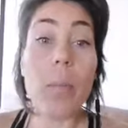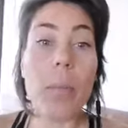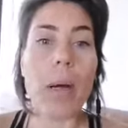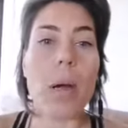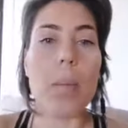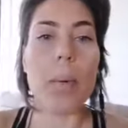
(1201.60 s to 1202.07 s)

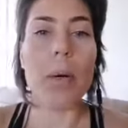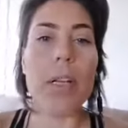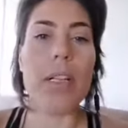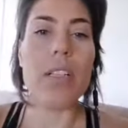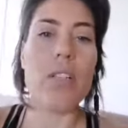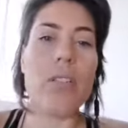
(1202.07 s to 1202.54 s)
our
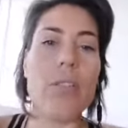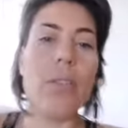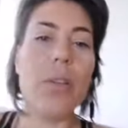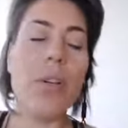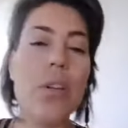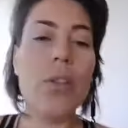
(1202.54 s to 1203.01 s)
body to
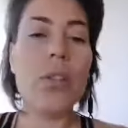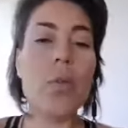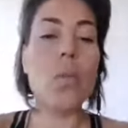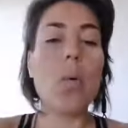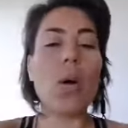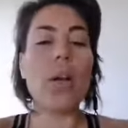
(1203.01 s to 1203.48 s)

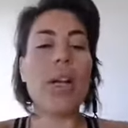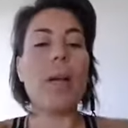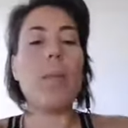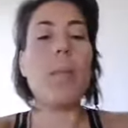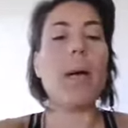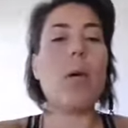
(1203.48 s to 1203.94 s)
work in a
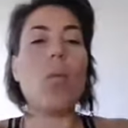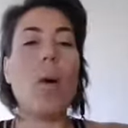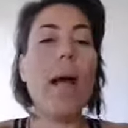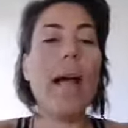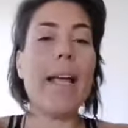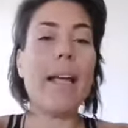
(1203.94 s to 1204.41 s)
better
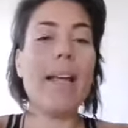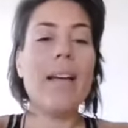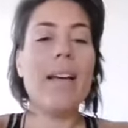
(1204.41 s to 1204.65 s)
way.